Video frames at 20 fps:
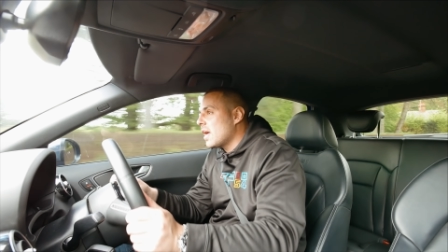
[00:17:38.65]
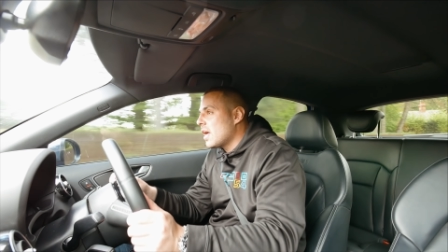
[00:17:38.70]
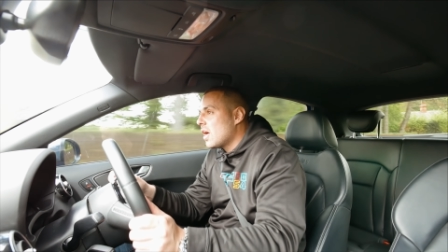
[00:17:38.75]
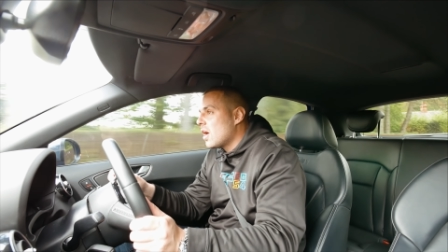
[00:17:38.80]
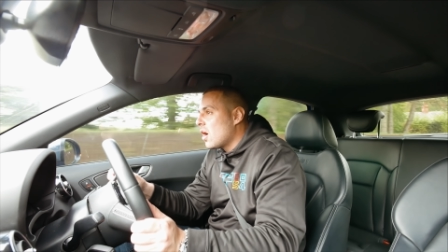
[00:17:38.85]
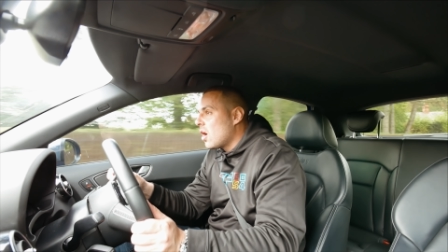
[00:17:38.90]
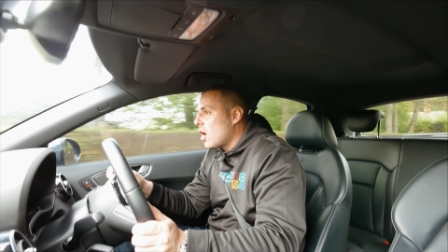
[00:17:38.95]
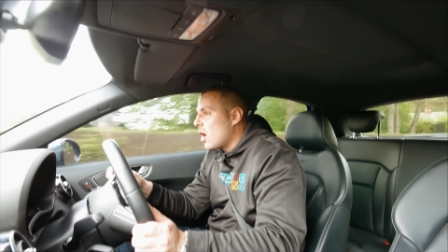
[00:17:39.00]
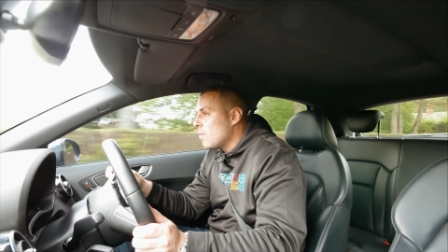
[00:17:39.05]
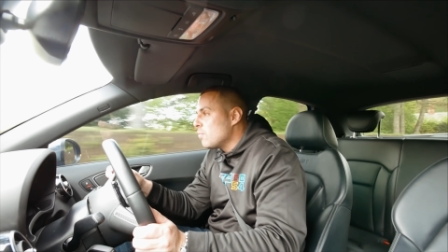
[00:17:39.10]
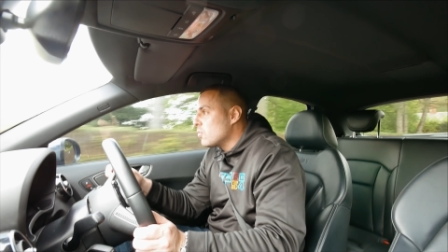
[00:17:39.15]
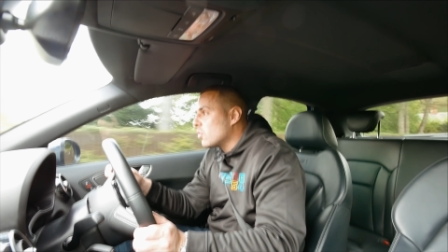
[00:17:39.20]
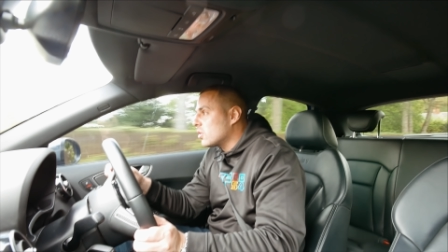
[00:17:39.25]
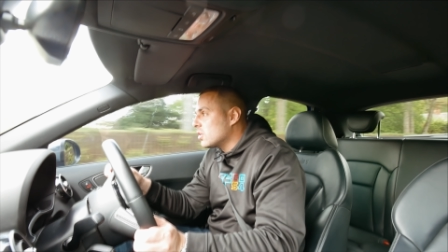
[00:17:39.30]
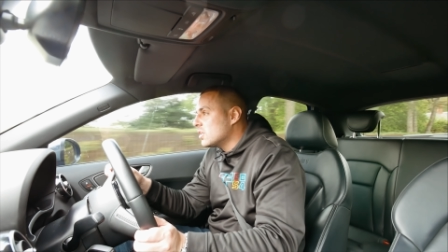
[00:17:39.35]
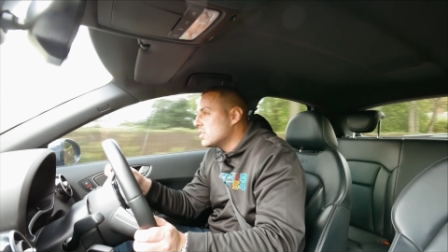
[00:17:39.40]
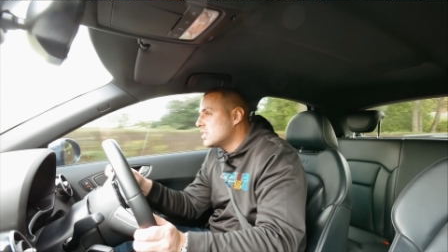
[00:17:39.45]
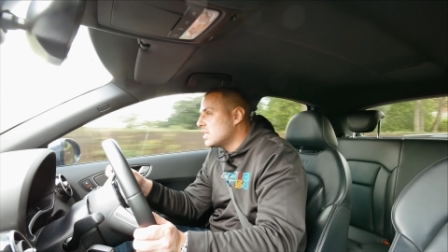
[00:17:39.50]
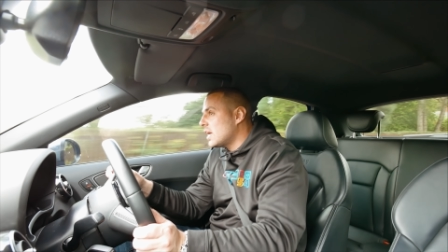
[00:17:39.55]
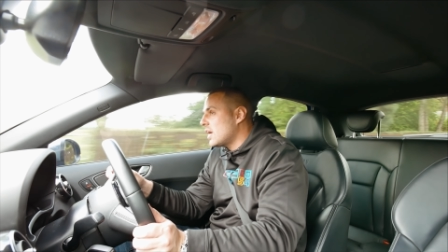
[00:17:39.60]
I'm not
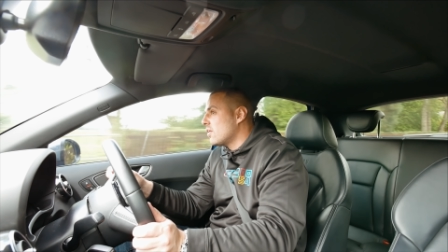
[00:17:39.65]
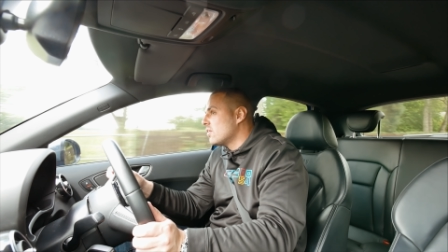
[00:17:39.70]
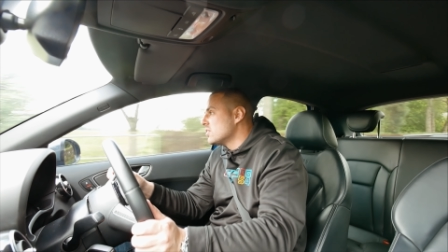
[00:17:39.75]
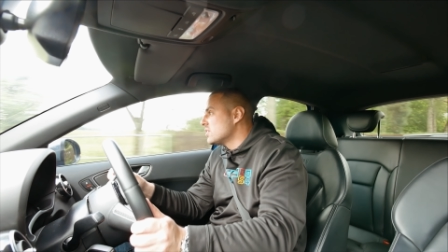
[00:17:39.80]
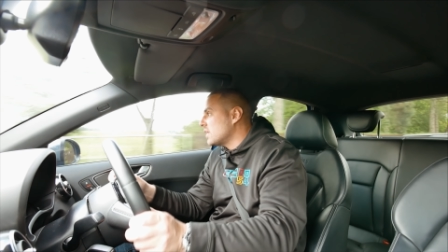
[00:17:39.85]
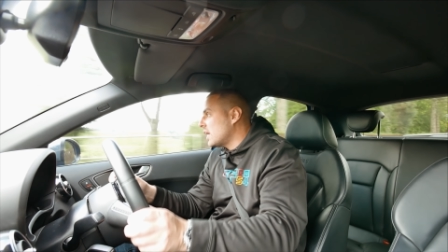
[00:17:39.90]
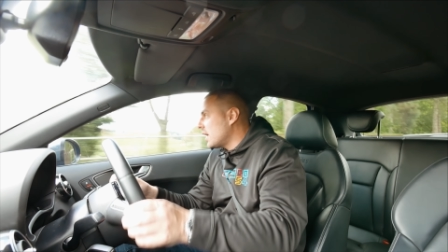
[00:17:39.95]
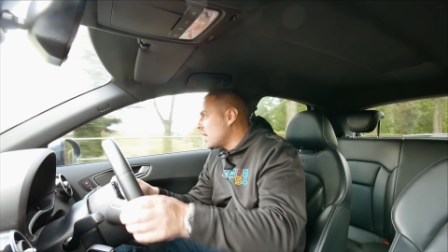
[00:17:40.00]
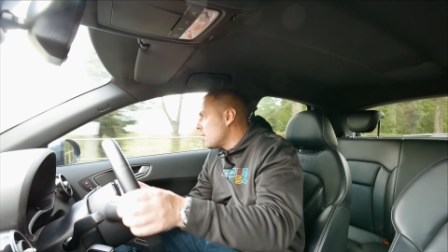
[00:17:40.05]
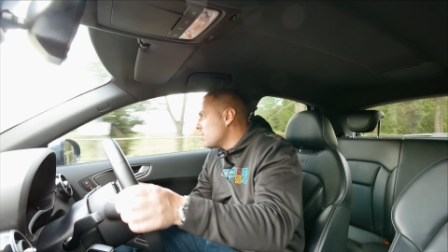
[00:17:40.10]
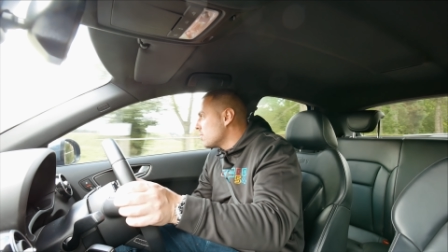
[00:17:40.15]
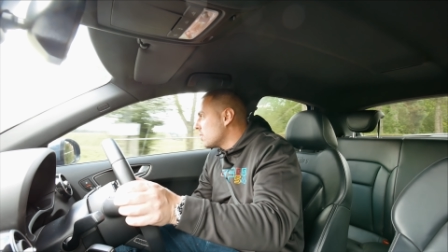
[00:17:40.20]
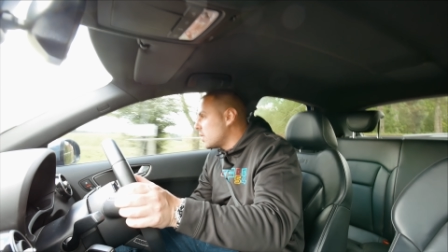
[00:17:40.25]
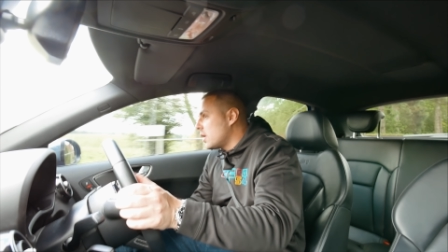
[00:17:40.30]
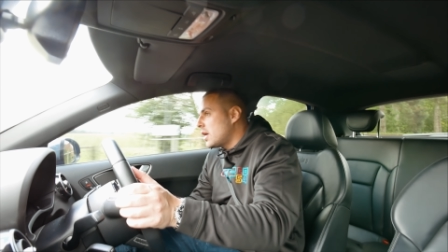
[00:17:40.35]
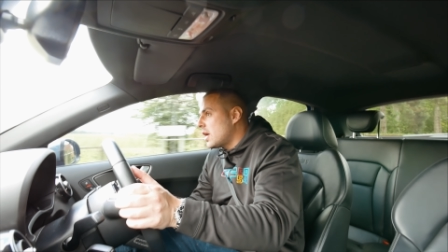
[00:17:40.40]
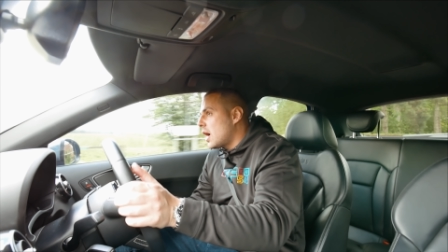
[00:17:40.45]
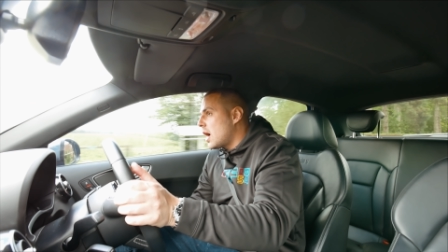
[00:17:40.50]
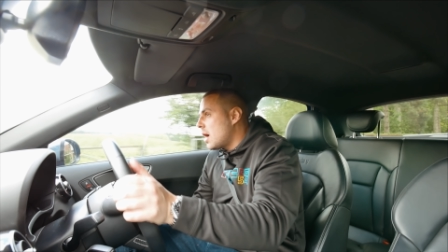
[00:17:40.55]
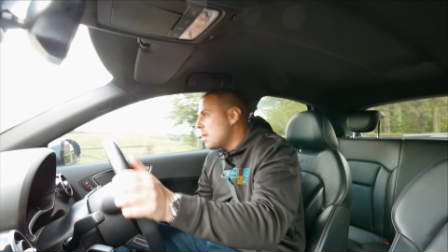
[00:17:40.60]
going to sit here and say I'm
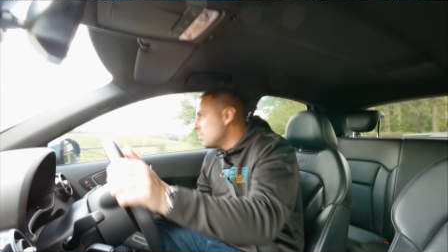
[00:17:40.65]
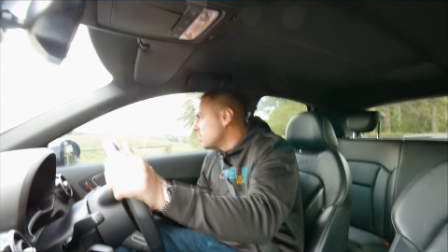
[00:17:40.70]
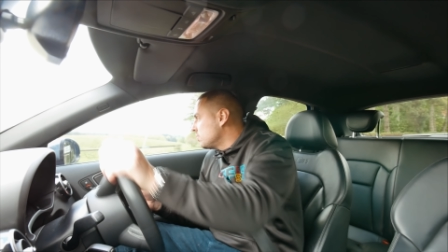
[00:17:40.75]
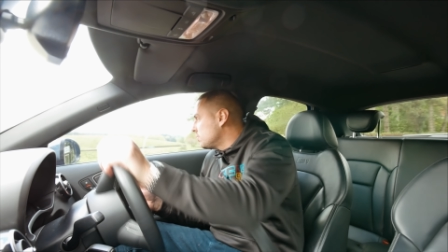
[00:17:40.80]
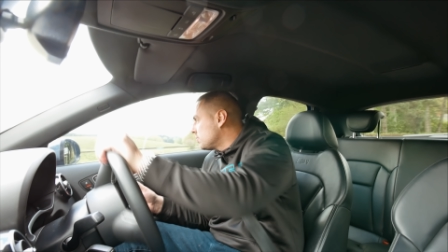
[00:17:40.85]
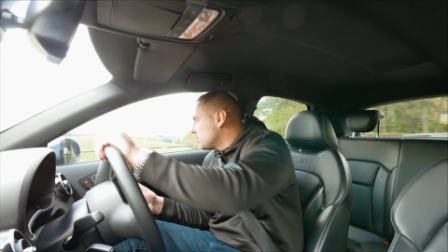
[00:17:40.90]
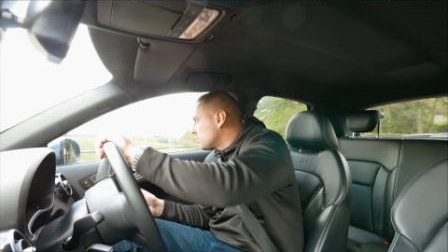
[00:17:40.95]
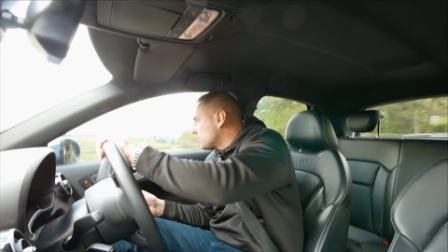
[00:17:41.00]
the um,